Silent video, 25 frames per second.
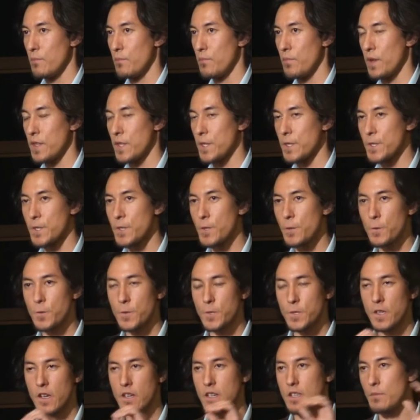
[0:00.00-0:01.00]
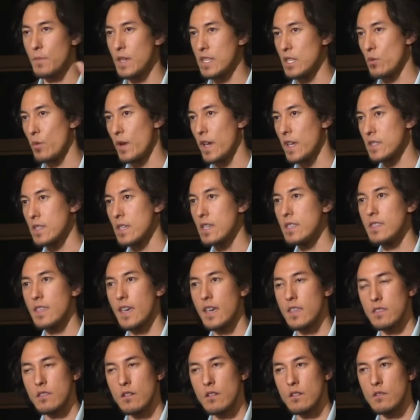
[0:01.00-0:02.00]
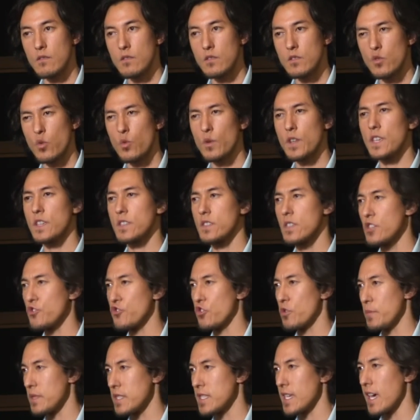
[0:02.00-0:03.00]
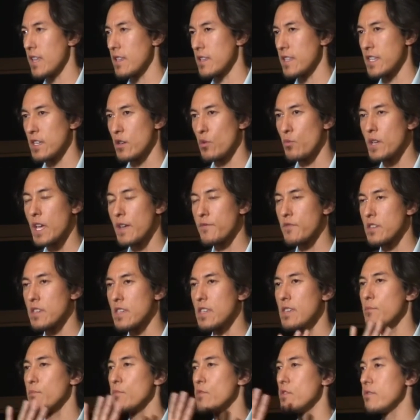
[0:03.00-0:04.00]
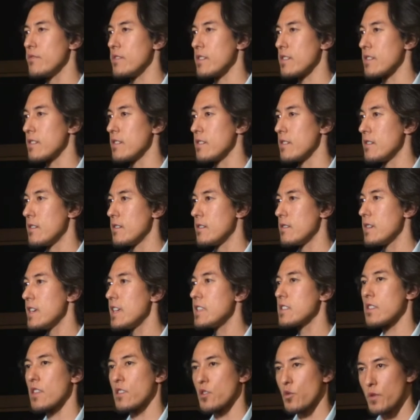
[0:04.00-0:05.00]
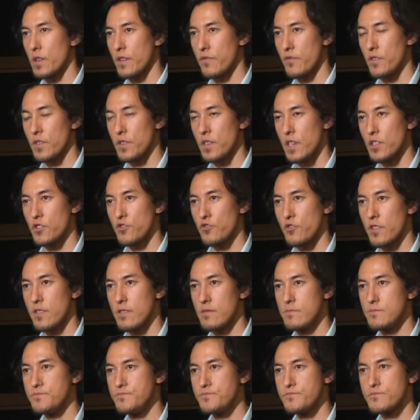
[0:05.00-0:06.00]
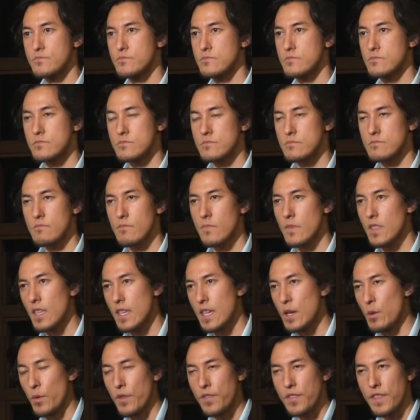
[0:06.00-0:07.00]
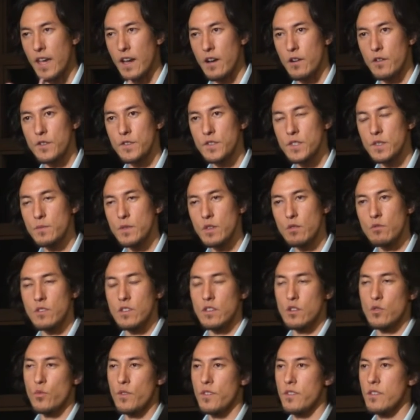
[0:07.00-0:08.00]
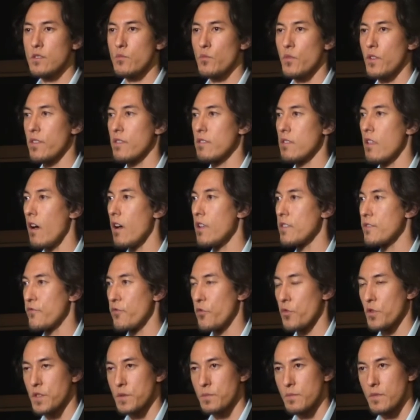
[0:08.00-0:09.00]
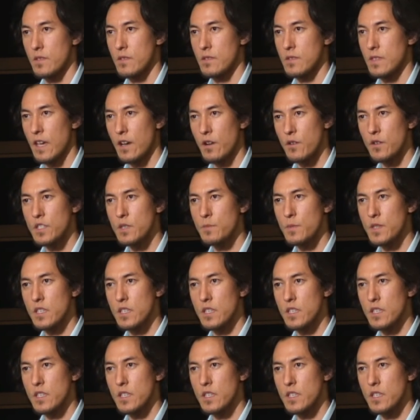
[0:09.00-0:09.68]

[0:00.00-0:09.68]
But it's still stuck in many ways in that 20th century mentality, and we have to keep moving into the 21st century. And with terrorism, you deal with it with law enforcement. Terrorism